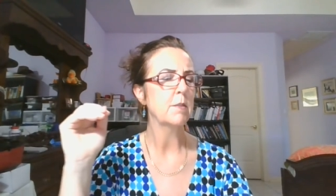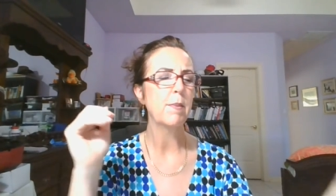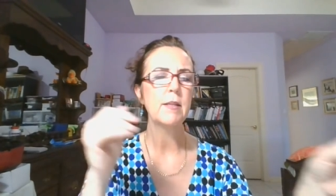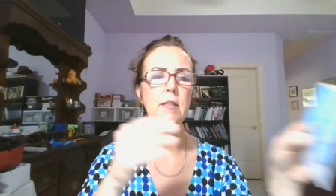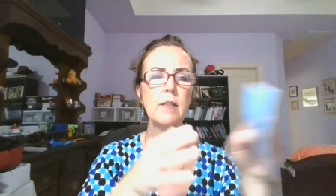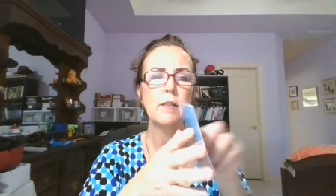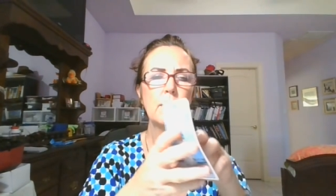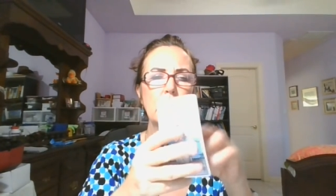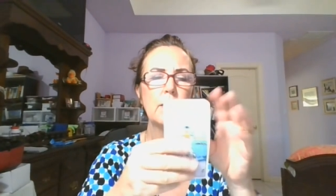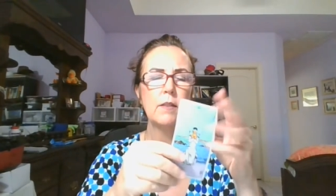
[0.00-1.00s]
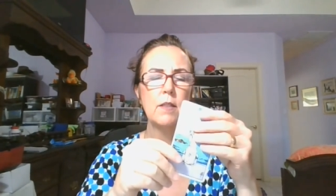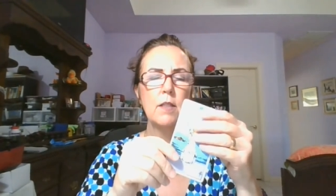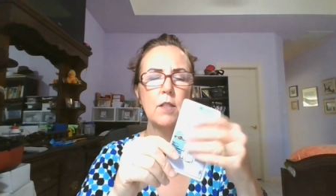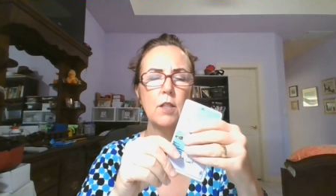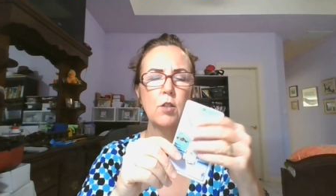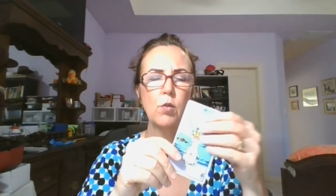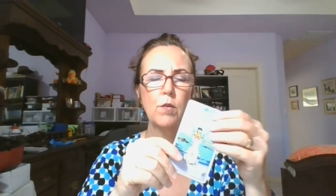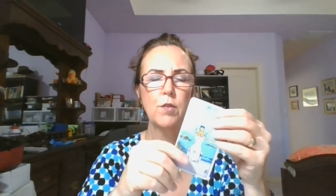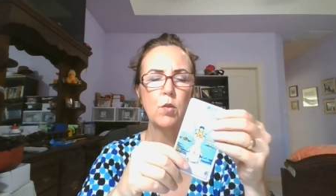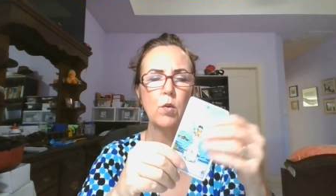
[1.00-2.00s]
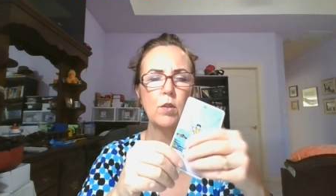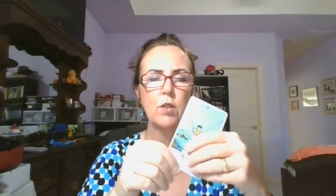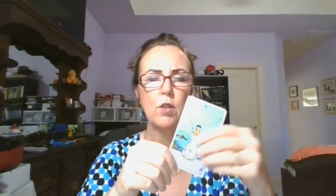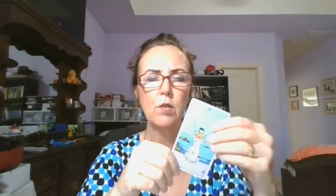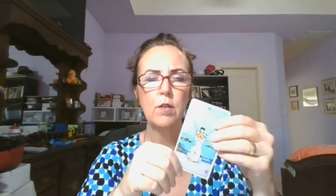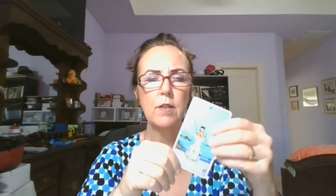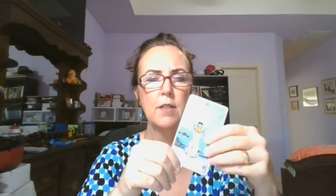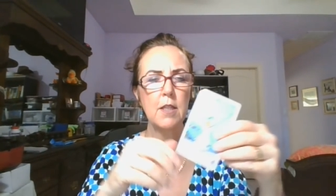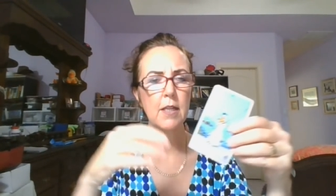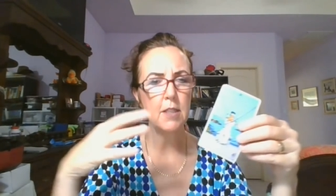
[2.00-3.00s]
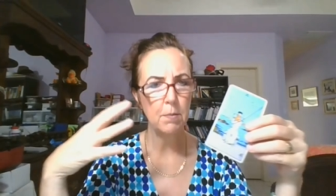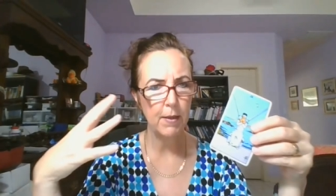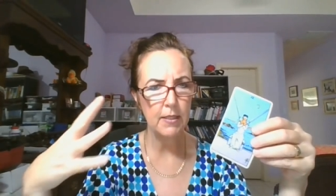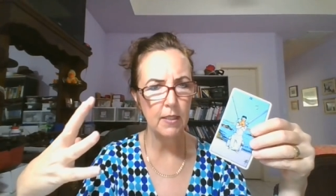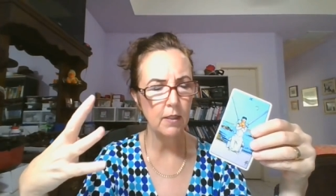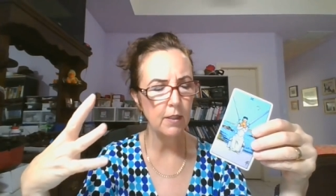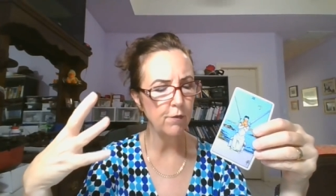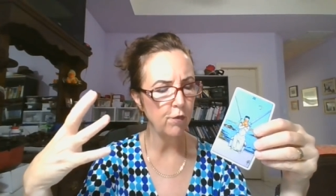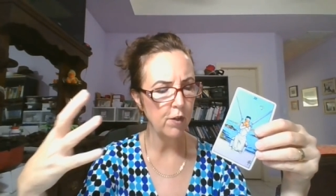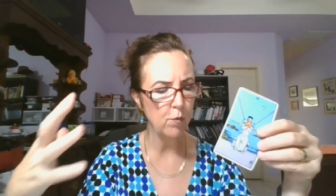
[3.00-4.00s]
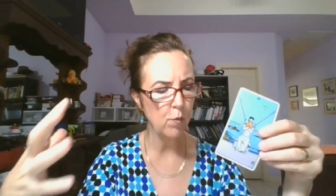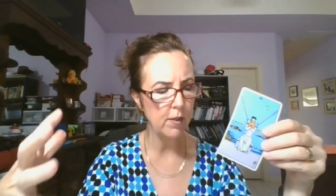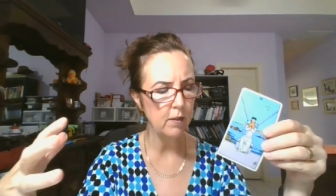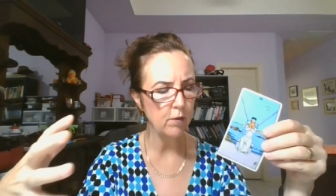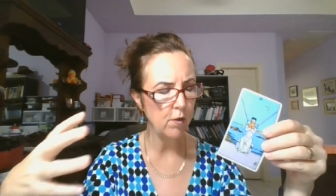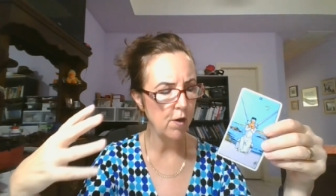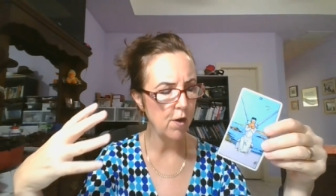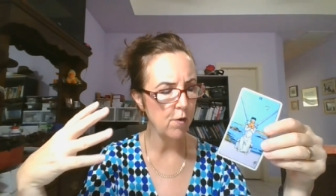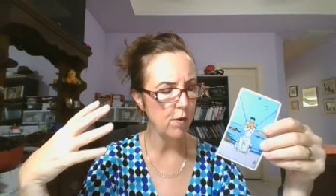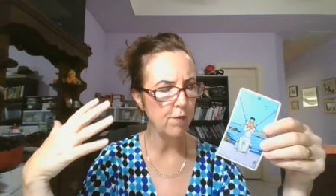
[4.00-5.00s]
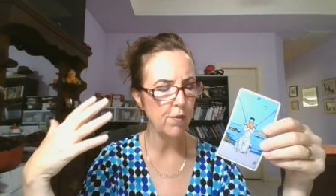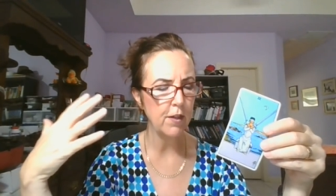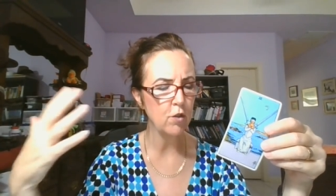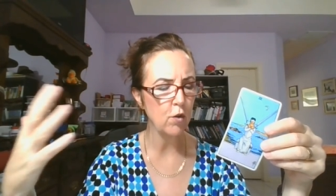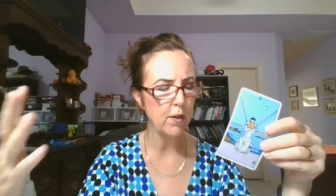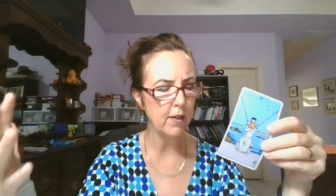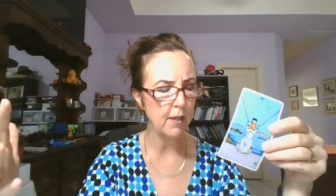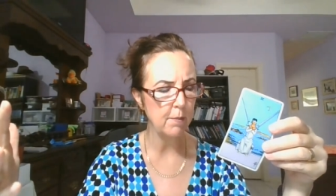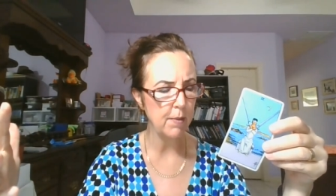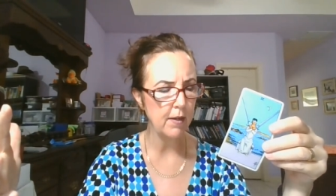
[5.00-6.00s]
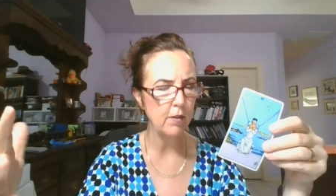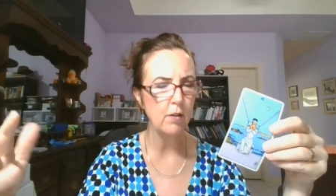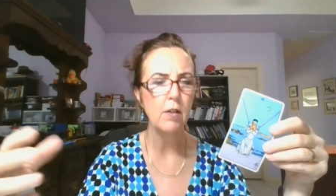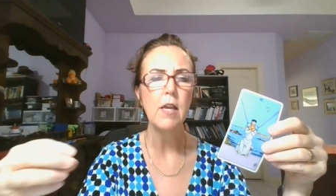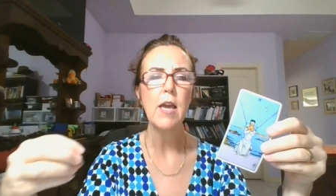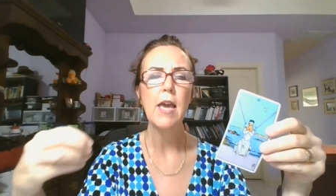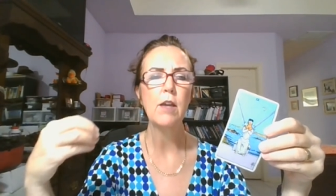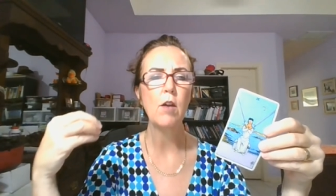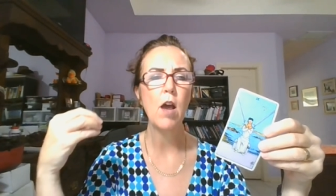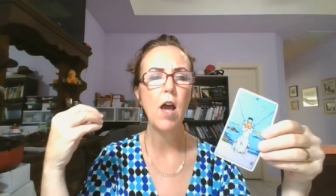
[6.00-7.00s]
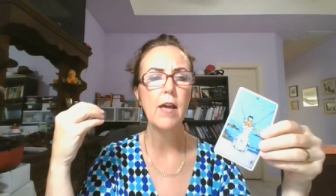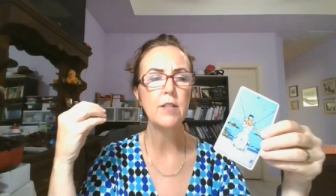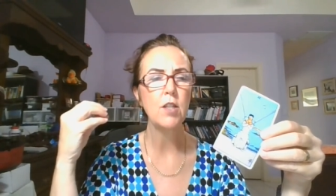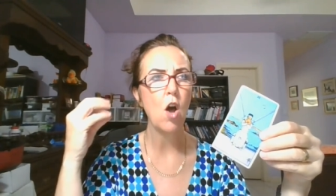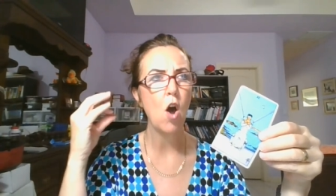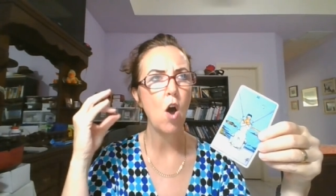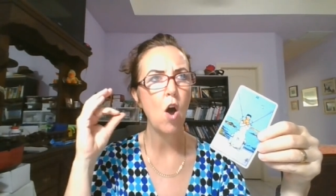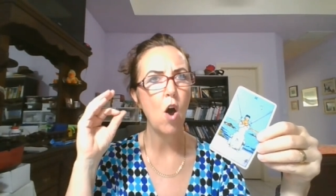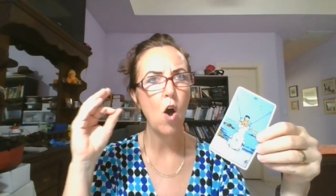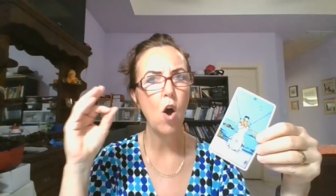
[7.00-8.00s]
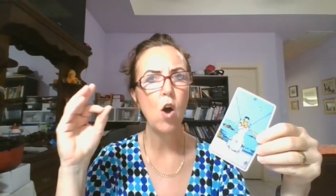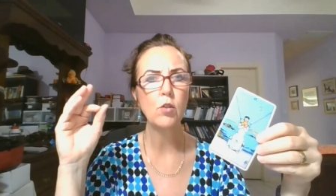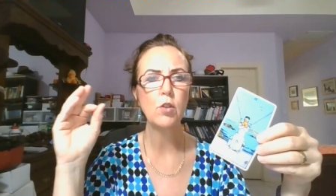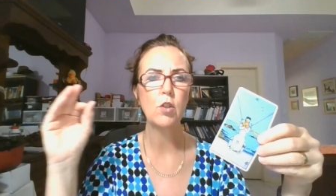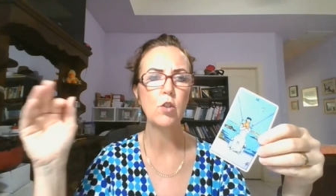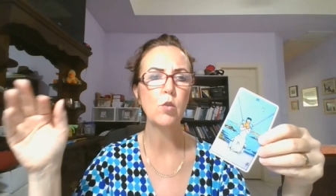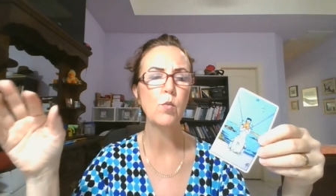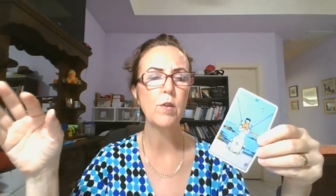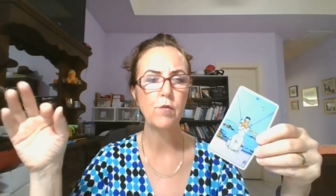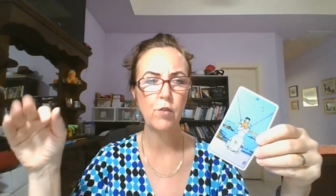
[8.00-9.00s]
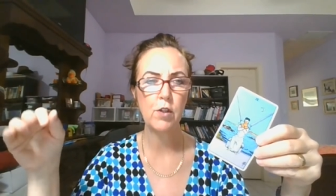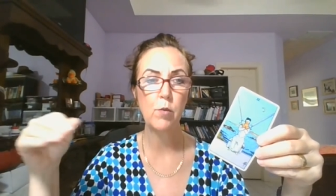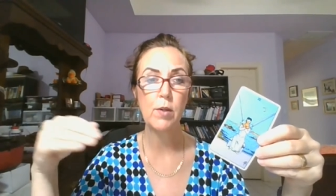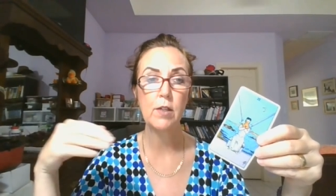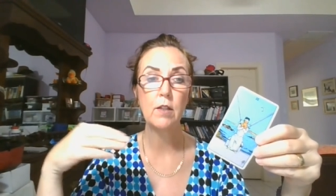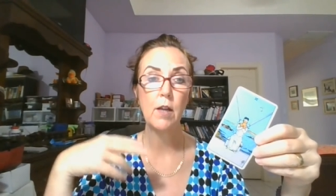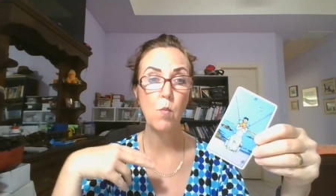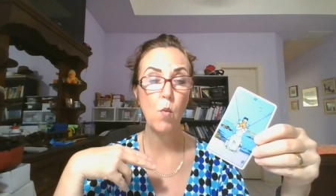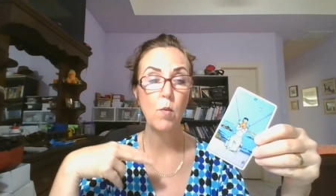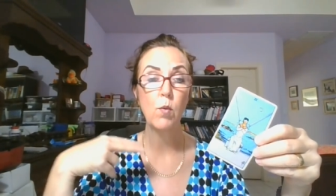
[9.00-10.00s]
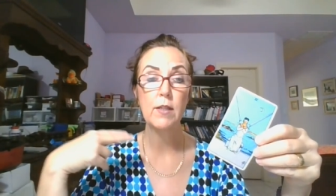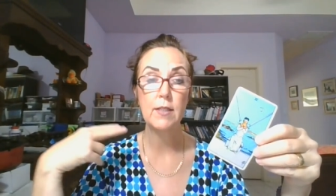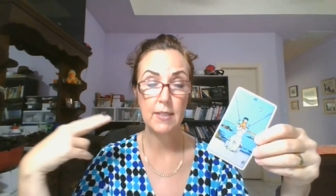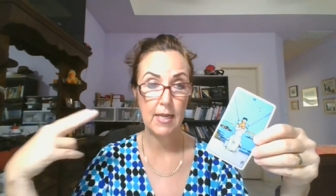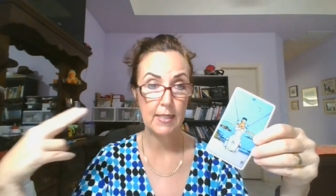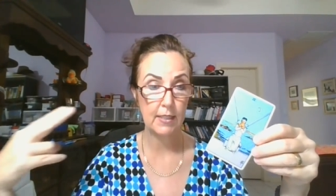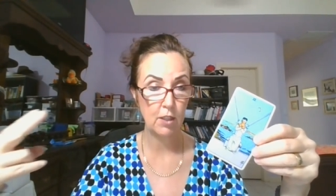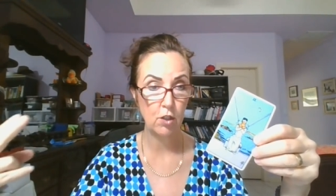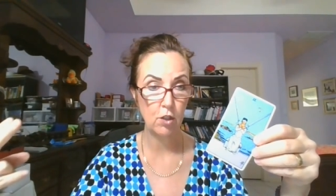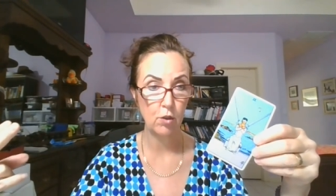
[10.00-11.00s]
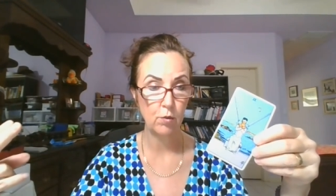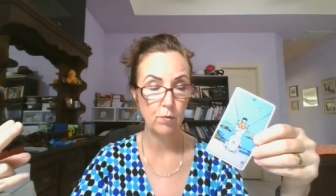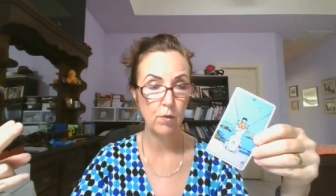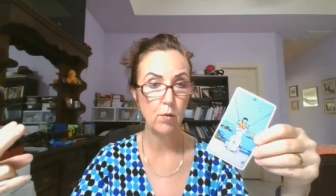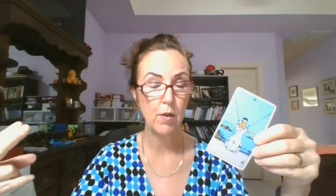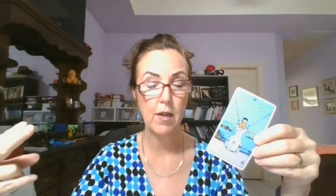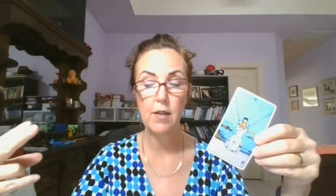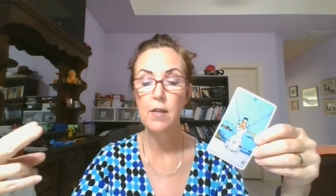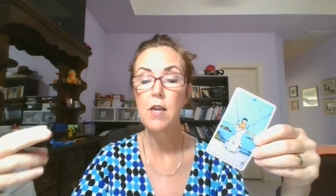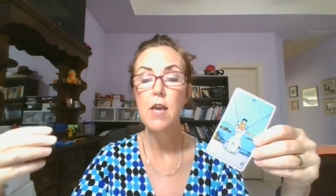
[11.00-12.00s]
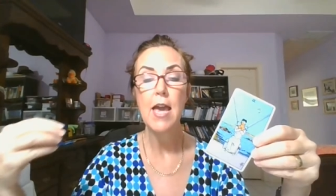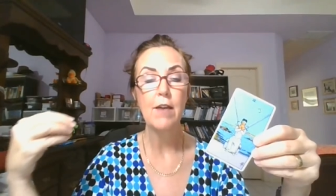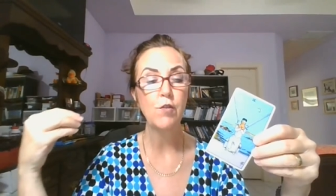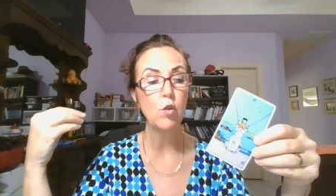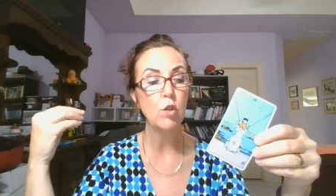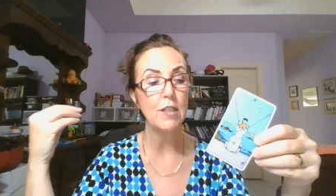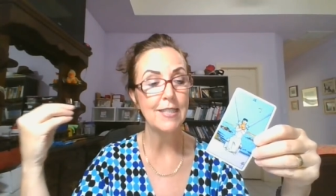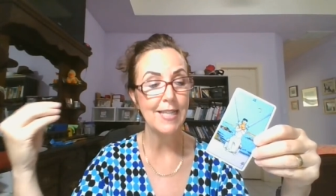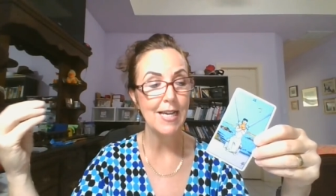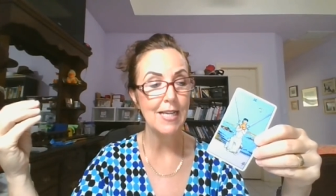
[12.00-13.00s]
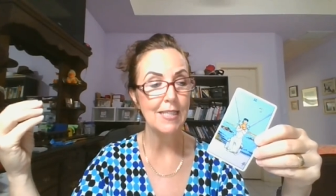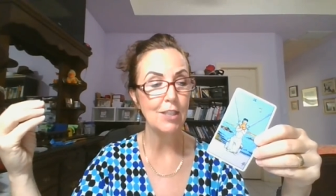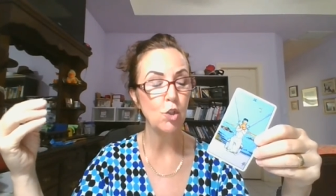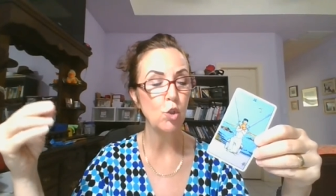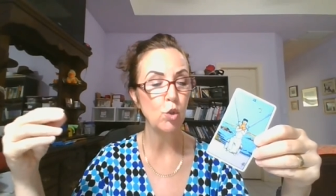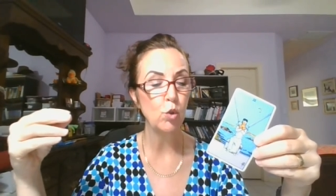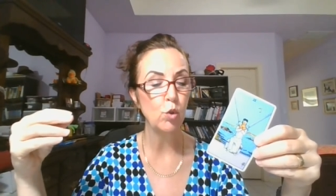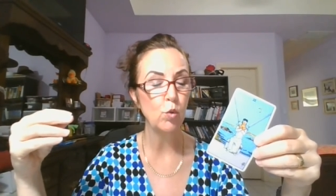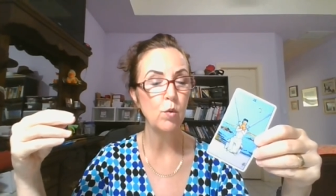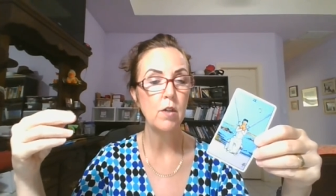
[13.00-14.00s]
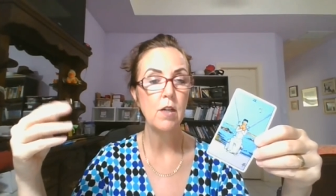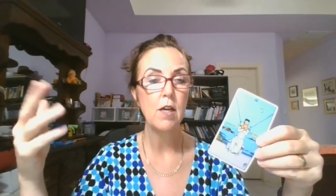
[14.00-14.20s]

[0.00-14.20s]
basically this is the two of swords so it's it's basically free will you know if things are going to get better it has all to do with free will and what we decide to do okay if you decide to